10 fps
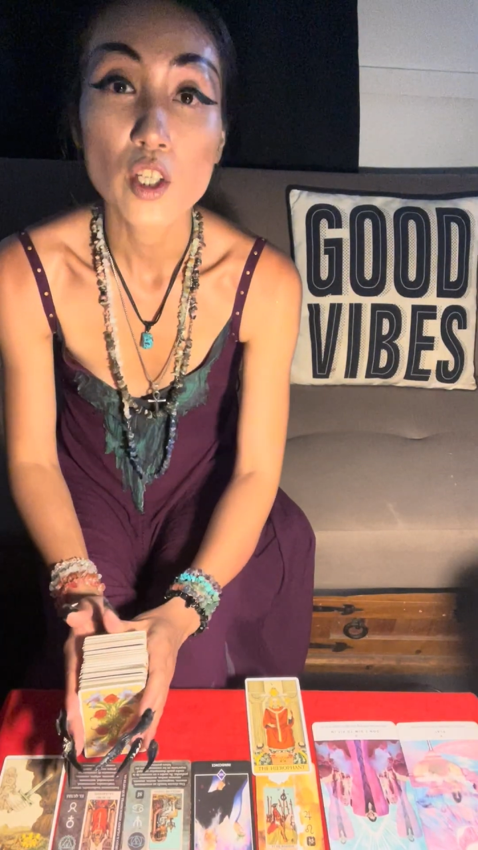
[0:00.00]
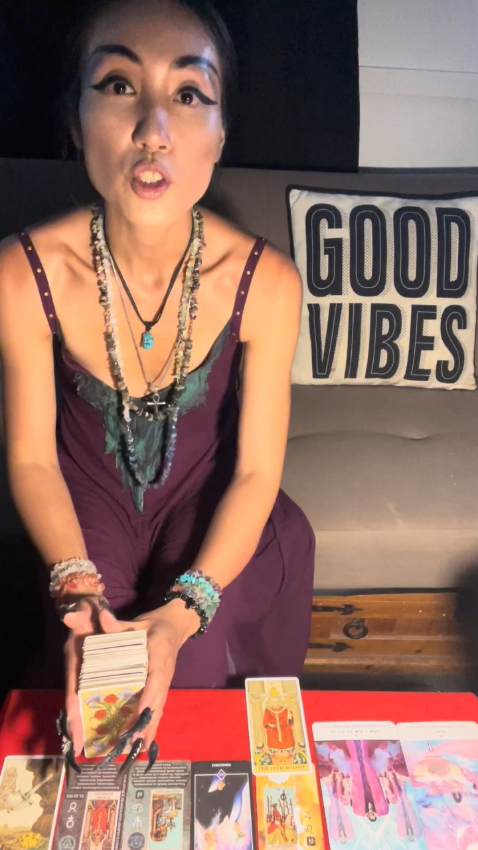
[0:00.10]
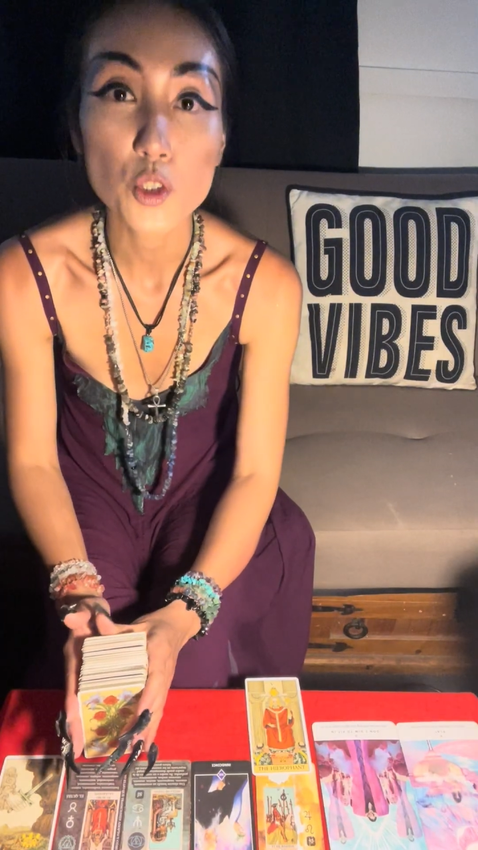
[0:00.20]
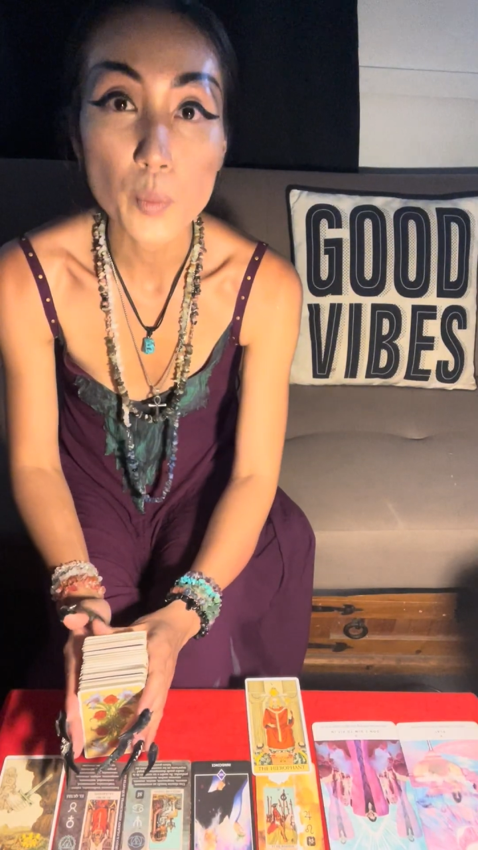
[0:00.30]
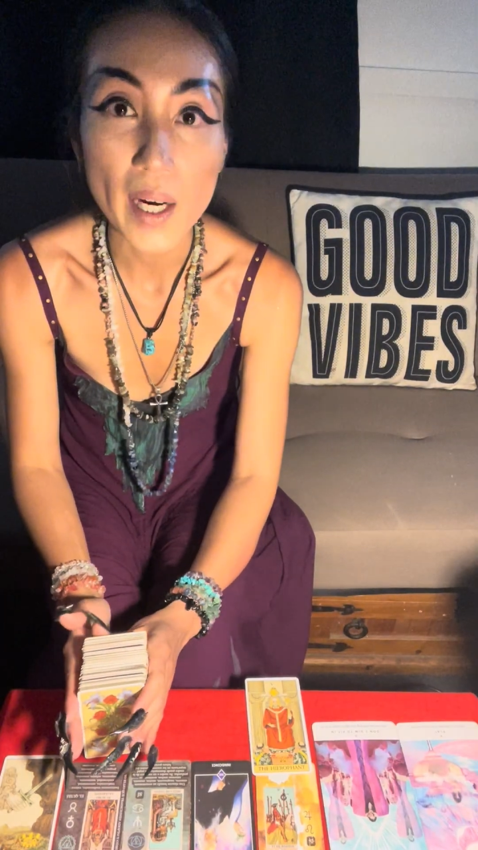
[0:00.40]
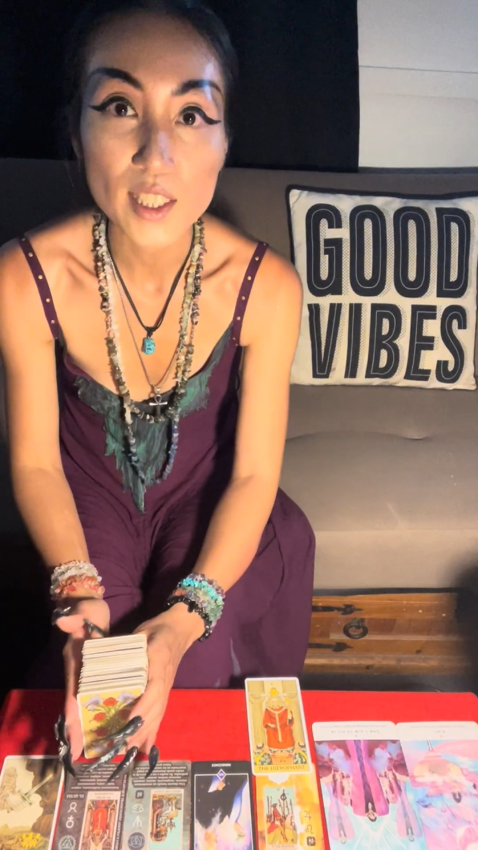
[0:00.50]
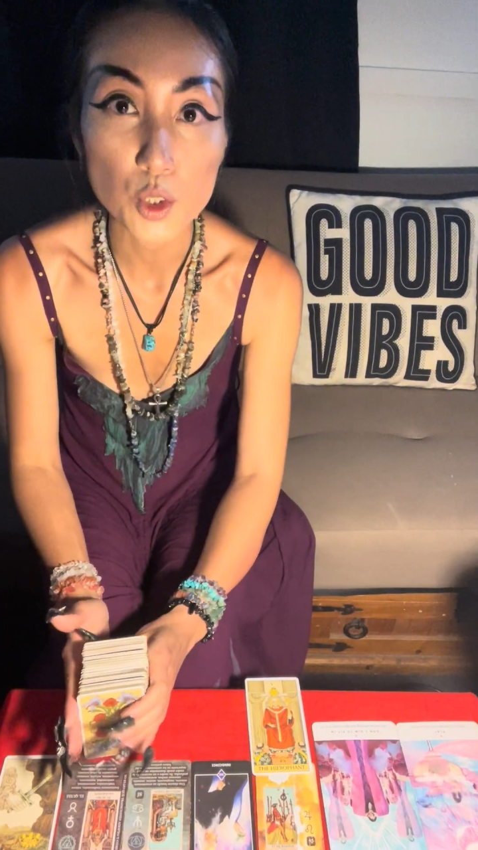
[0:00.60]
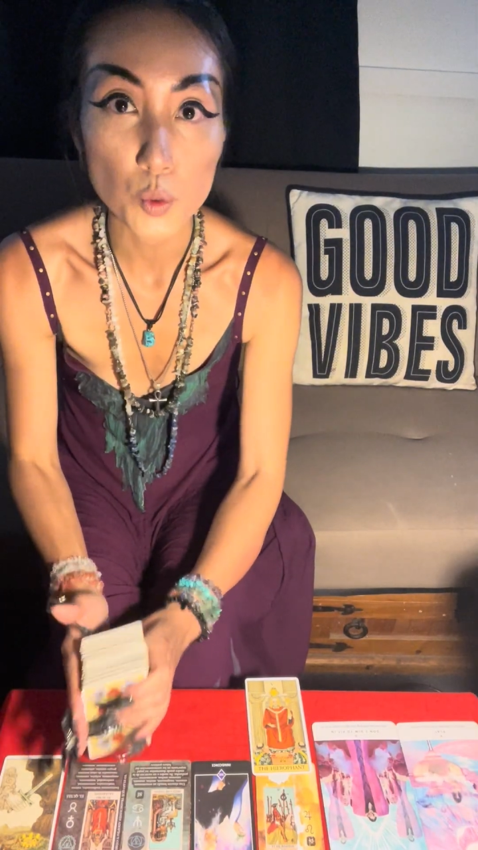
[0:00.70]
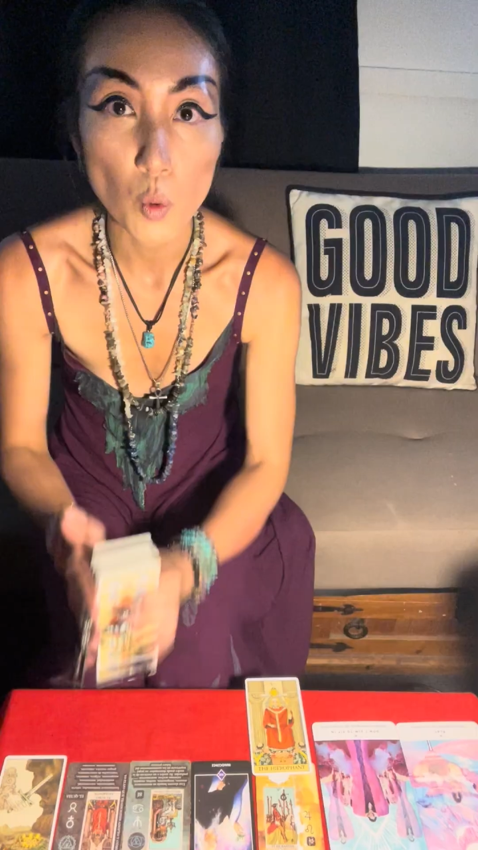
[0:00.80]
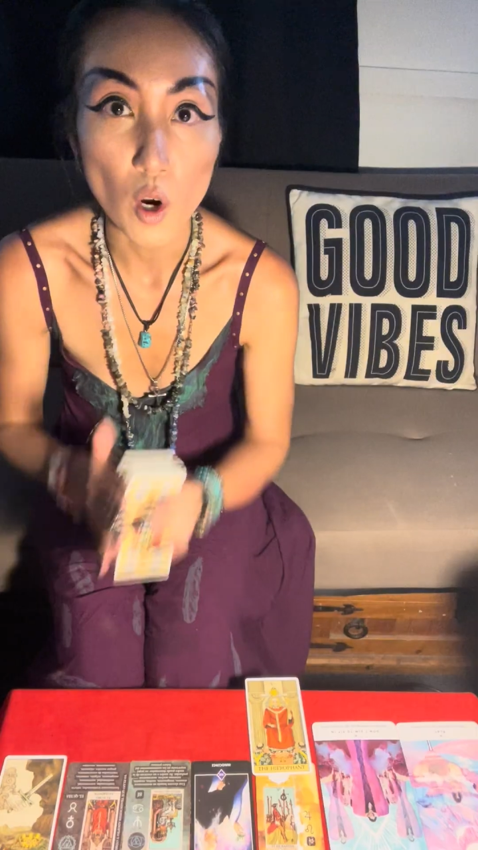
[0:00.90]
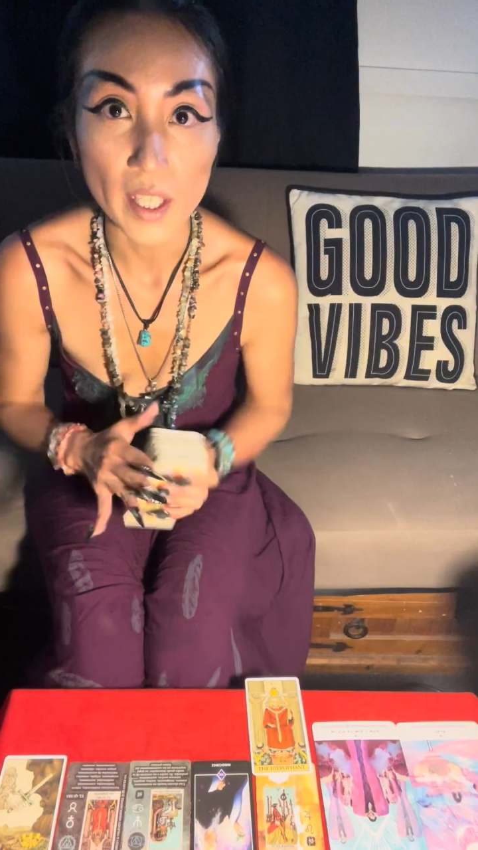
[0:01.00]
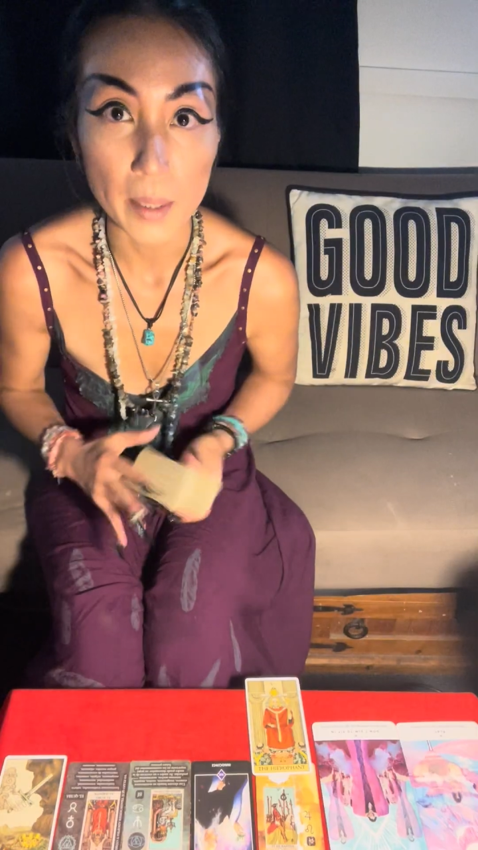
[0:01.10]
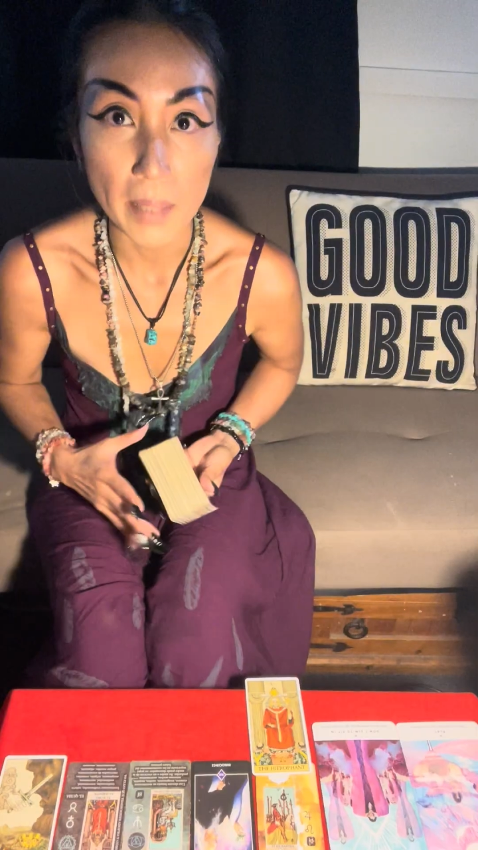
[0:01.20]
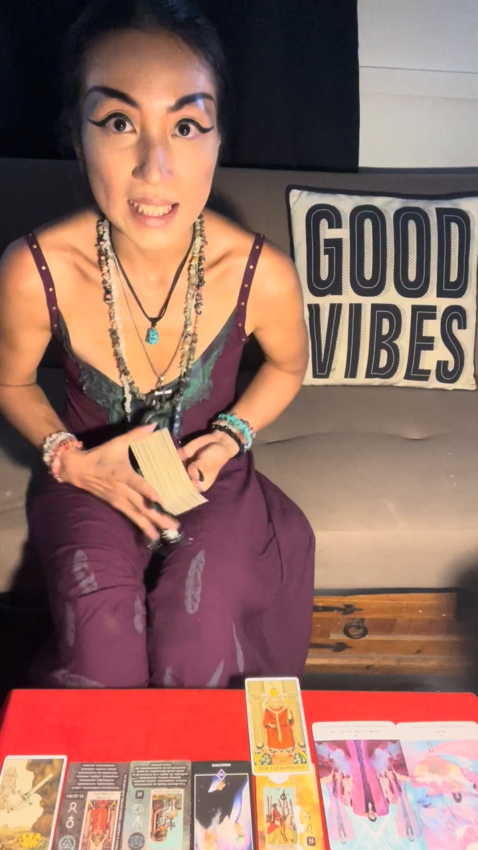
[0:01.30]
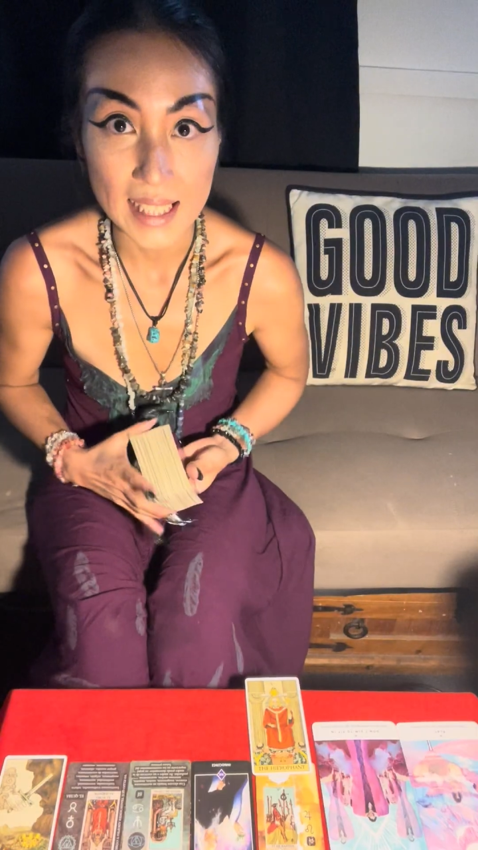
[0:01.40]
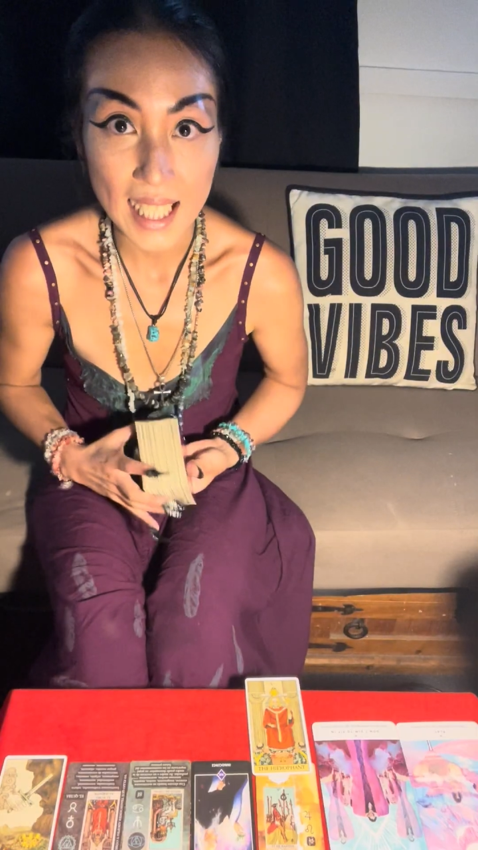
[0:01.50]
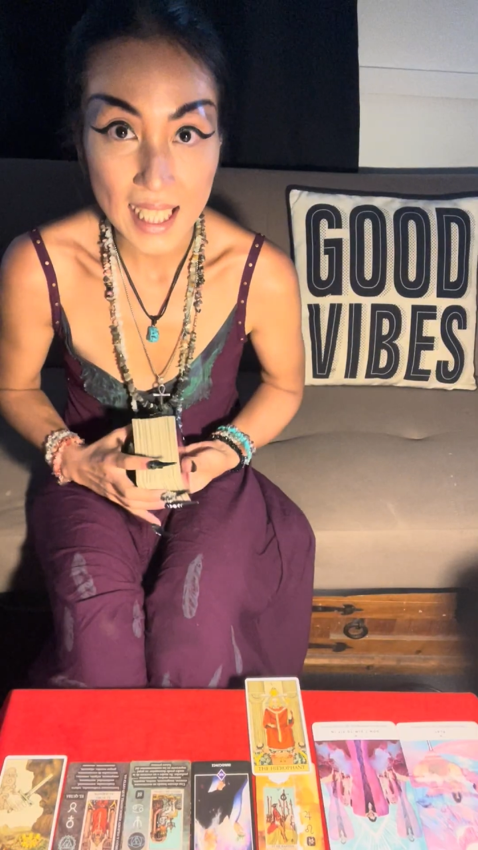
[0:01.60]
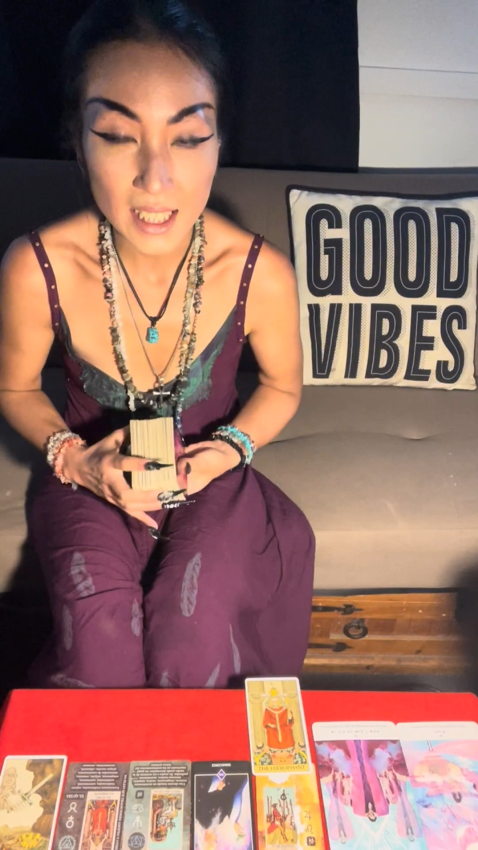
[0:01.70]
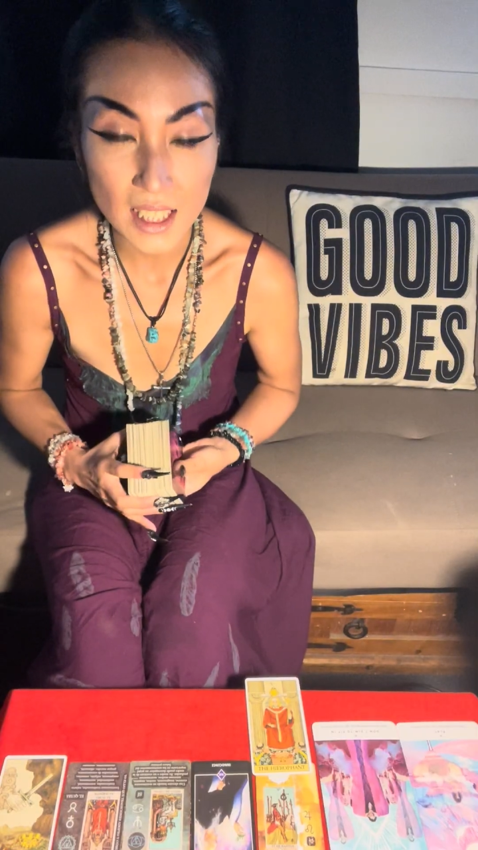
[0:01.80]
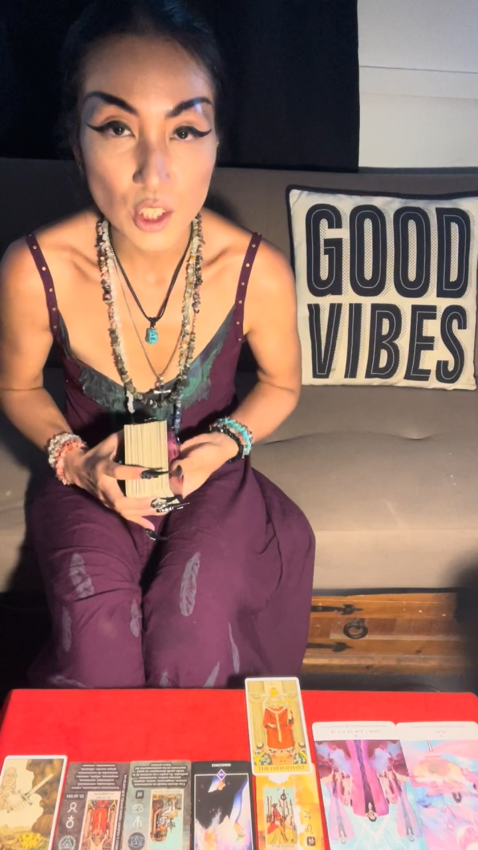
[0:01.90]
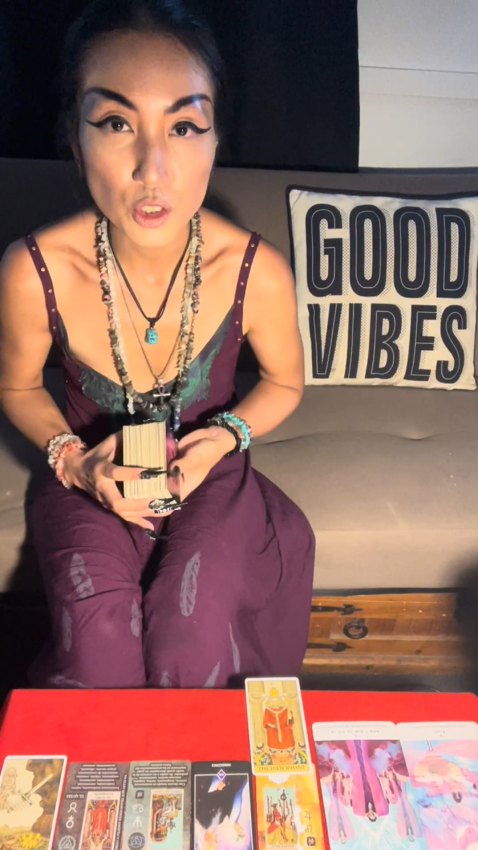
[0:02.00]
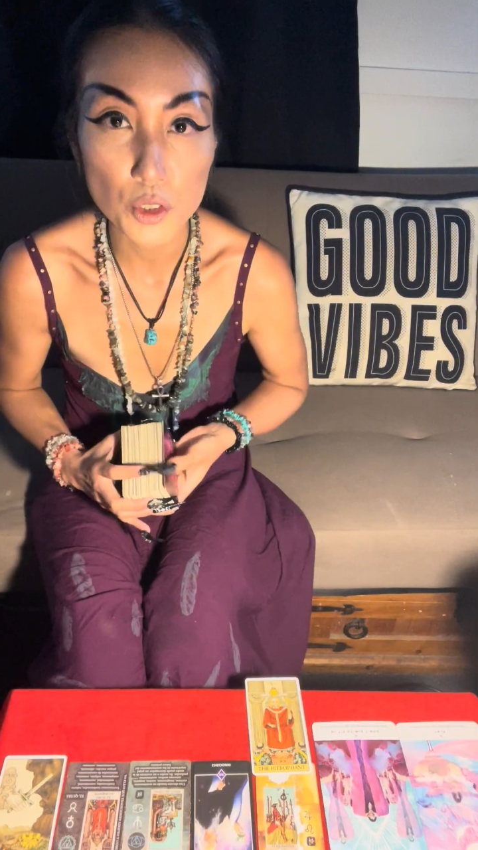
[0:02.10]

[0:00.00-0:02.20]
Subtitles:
you might do walking meditations,